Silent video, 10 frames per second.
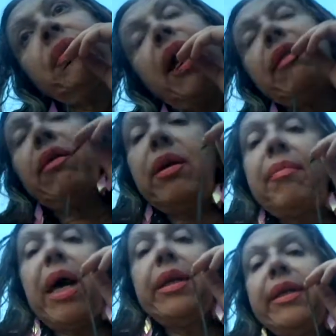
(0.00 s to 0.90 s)
I thought
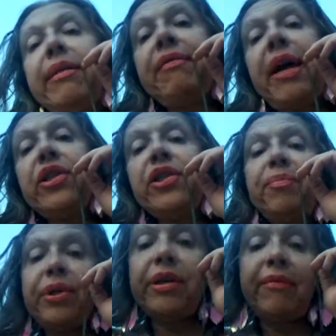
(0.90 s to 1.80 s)
about it if I
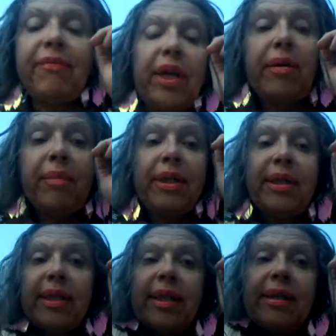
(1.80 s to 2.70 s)
should put it on video, but
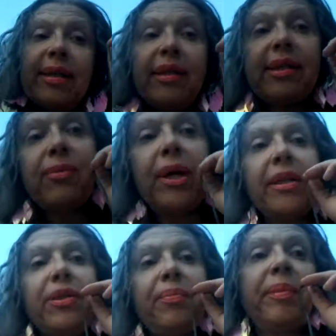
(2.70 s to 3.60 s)
this is
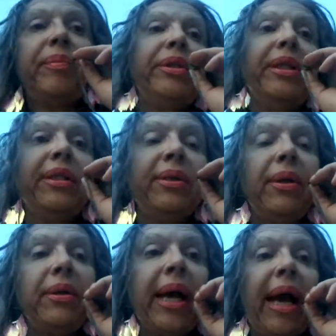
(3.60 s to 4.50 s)
what should people need to
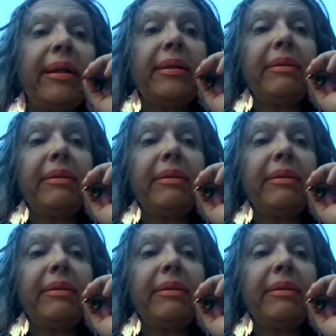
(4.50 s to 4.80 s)
look at.